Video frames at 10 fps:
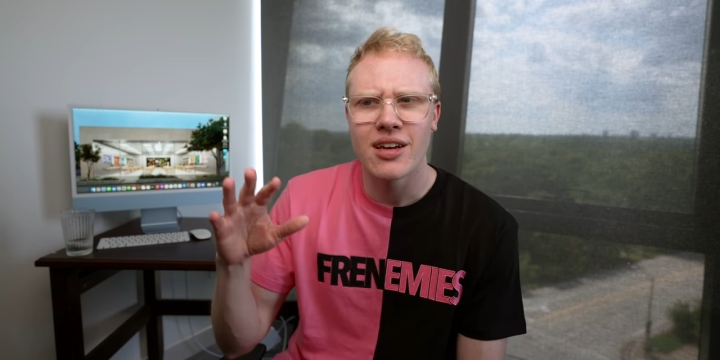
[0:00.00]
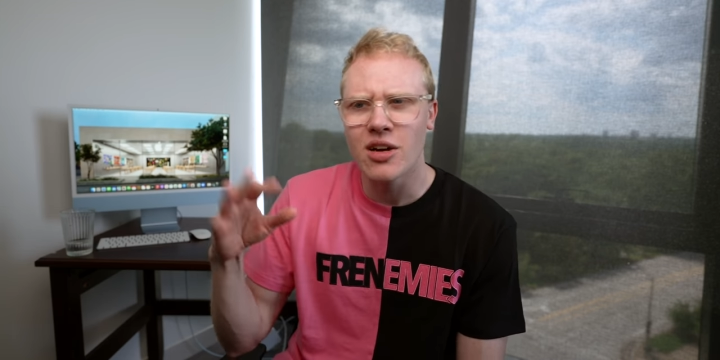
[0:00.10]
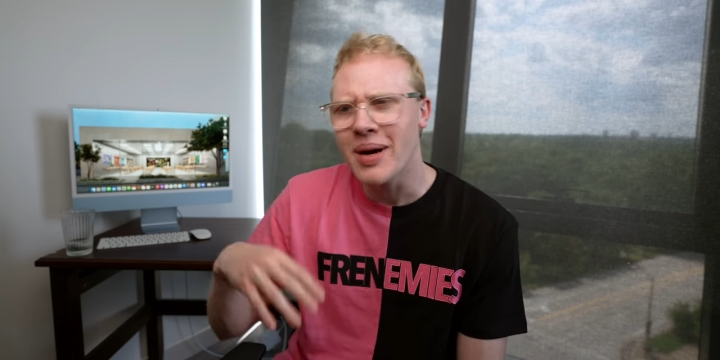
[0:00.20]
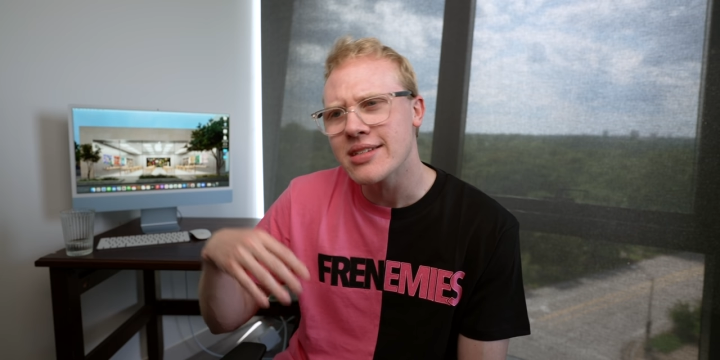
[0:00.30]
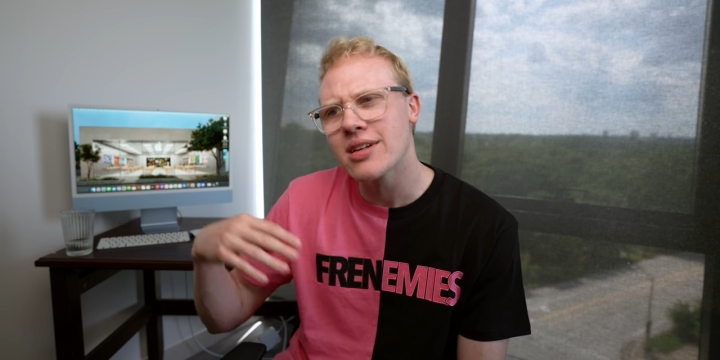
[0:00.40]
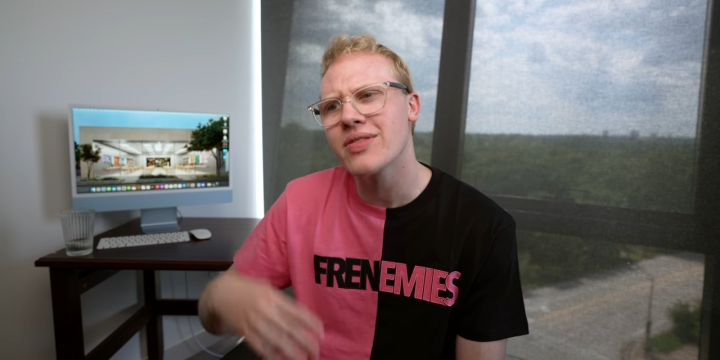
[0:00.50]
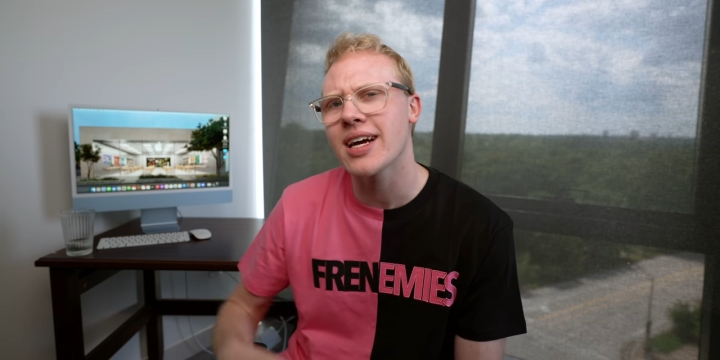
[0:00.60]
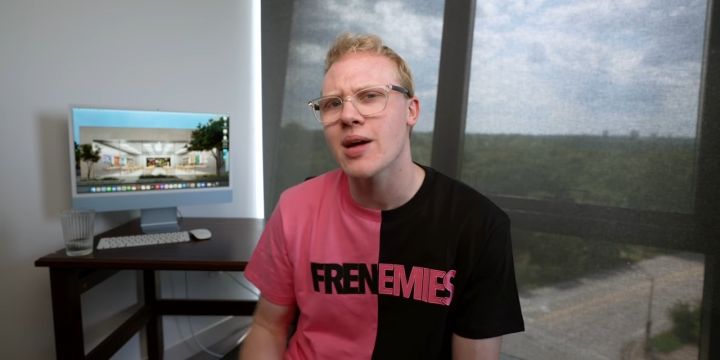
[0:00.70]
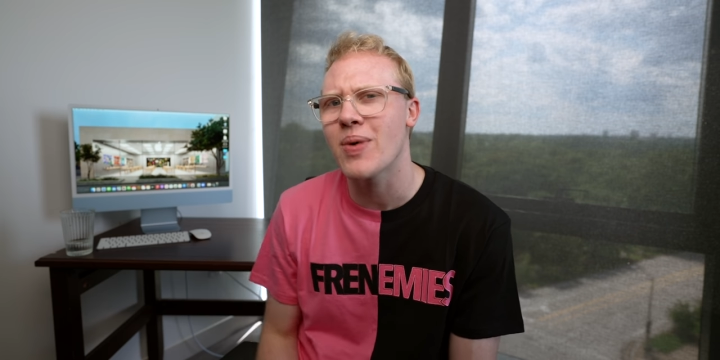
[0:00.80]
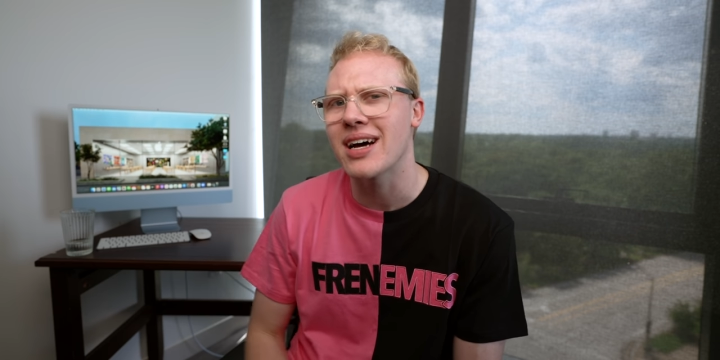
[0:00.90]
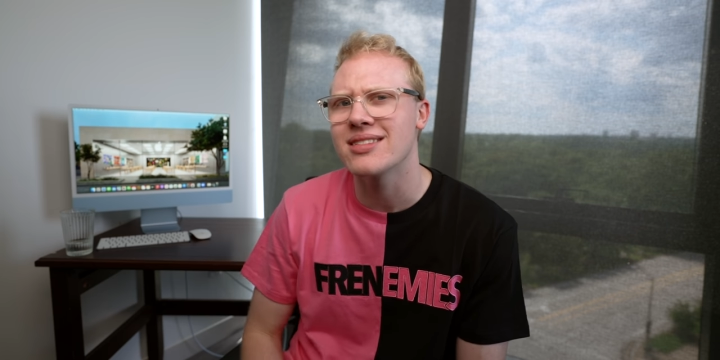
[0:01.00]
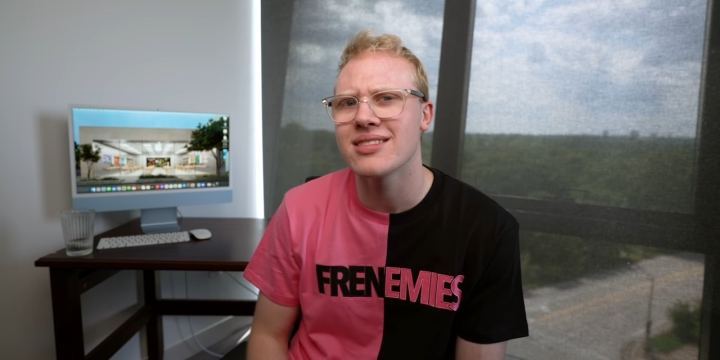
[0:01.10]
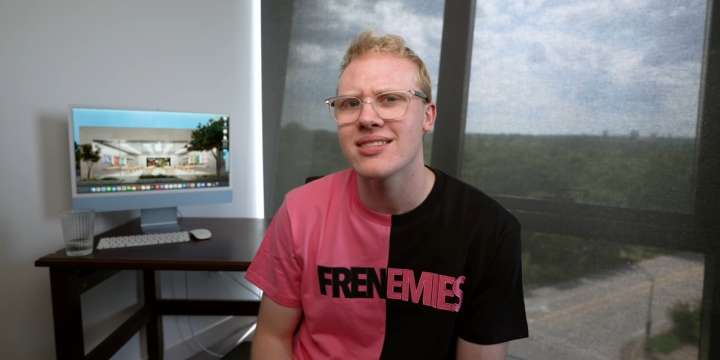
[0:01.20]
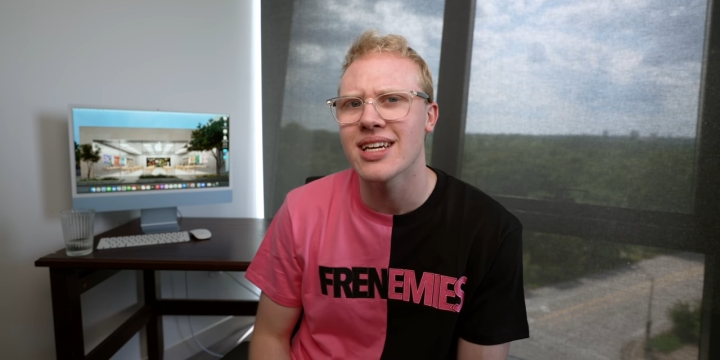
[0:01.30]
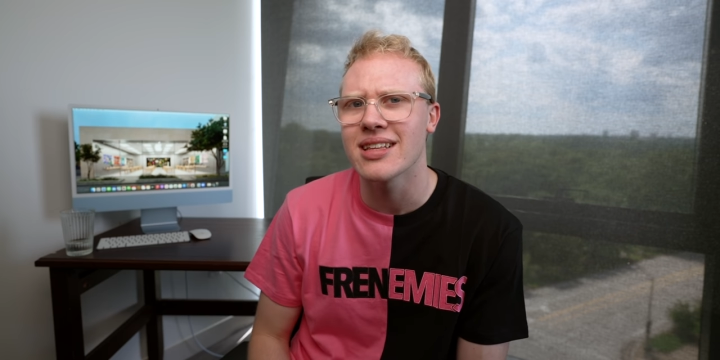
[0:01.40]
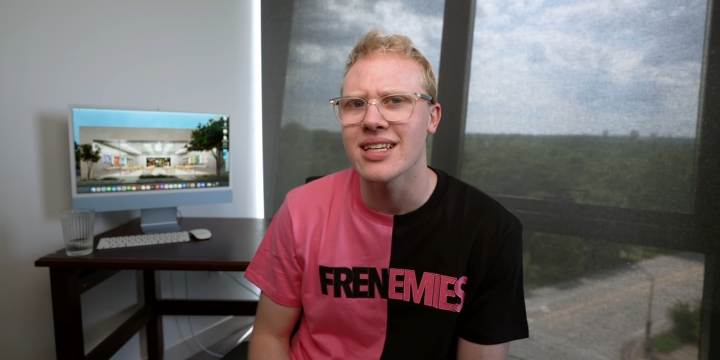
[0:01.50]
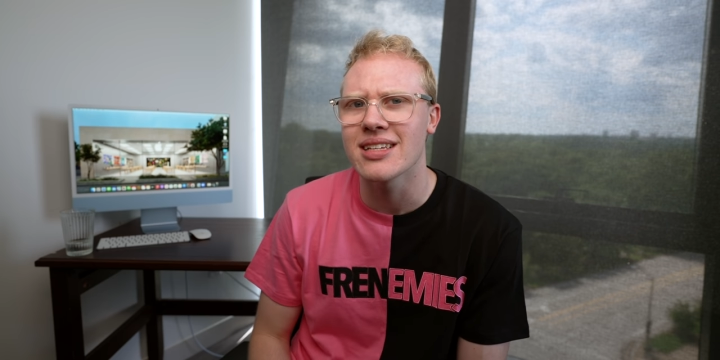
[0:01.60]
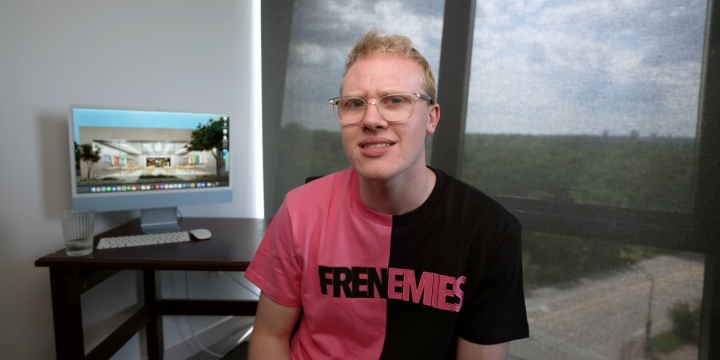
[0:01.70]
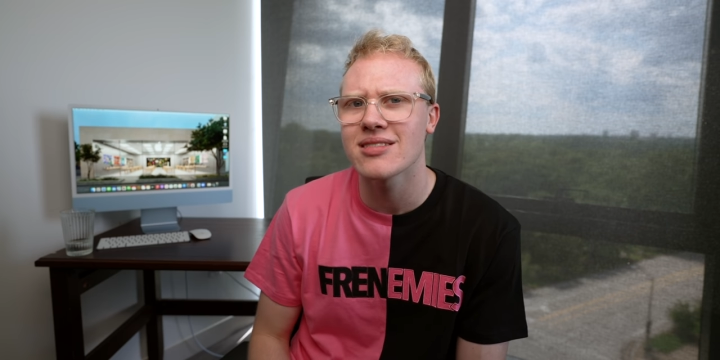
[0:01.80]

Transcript: no mention of the iPads in these.